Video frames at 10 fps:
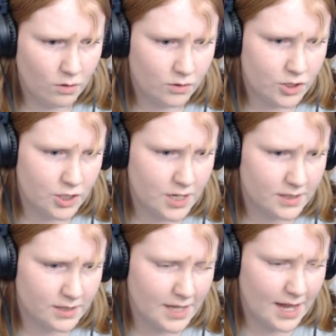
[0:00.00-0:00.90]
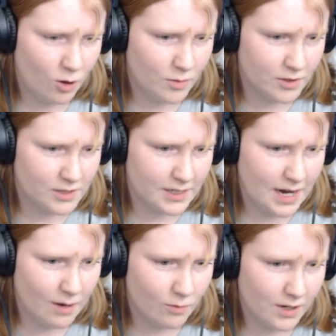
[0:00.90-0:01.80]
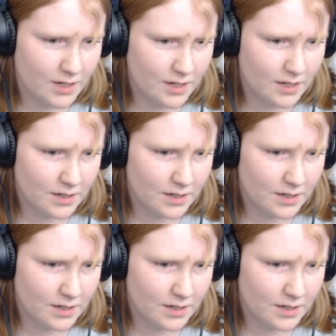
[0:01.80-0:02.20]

Jesus, that almost did not work.